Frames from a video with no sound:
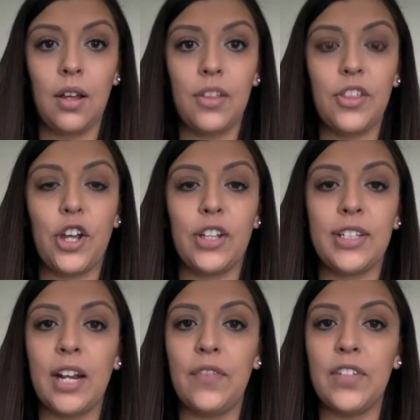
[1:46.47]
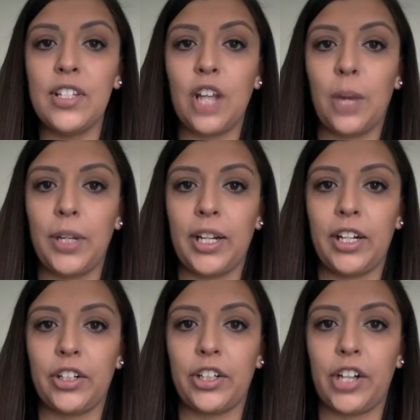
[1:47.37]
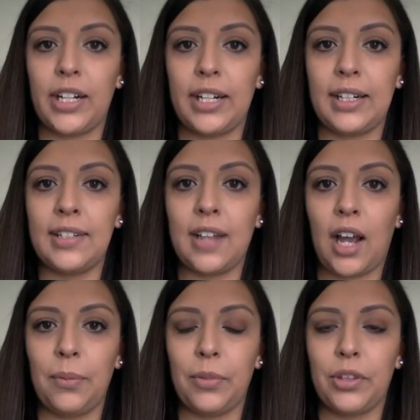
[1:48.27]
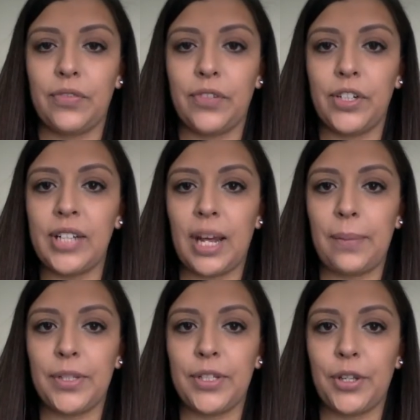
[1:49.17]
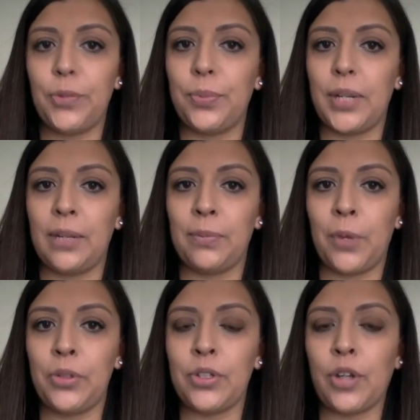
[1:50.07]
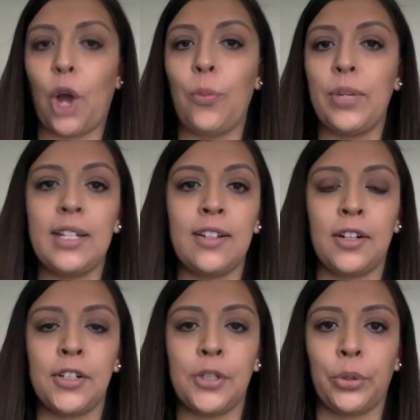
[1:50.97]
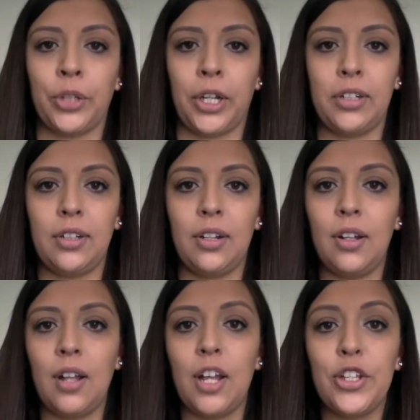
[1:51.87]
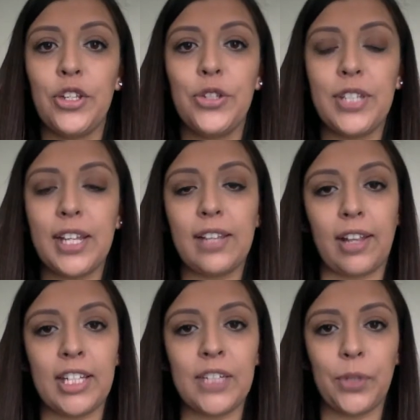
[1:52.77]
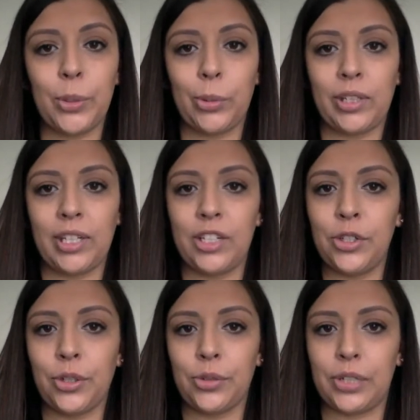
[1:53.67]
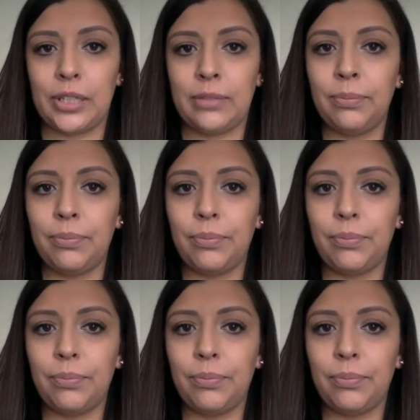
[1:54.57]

The onset of insomnia can occur at any time, with the first episode being most common in young adulthood. You see it less frequently in children,